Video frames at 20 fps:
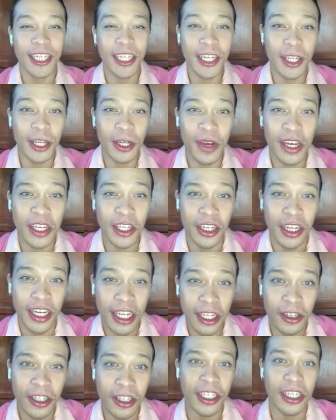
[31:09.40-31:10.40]
Here's another question.
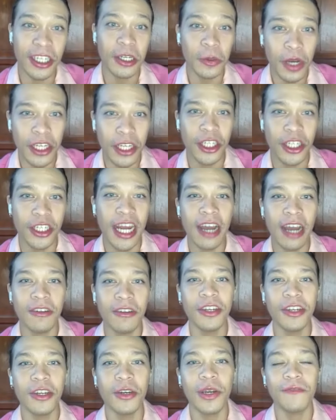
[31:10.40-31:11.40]
Interesting question. How
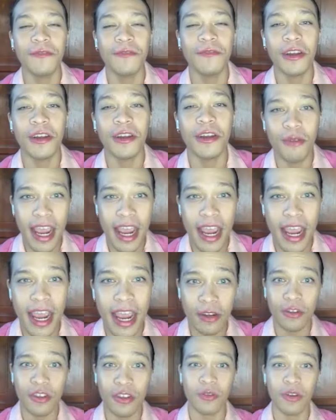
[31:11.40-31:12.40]
do you know if your
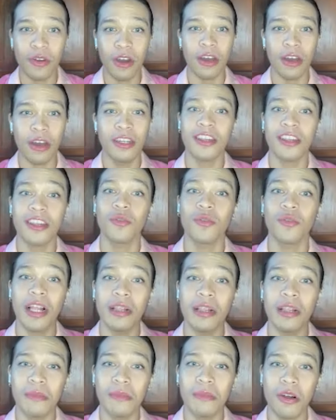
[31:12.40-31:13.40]
brand does
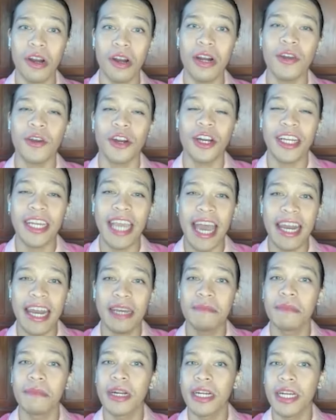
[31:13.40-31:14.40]
well more with
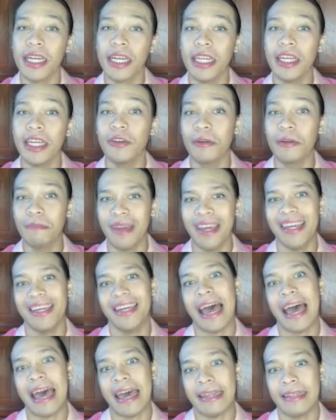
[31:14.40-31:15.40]
organic marketing or
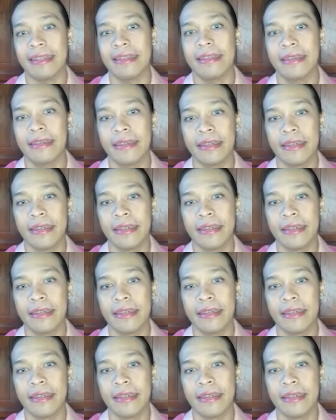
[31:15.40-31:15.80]
paid ads?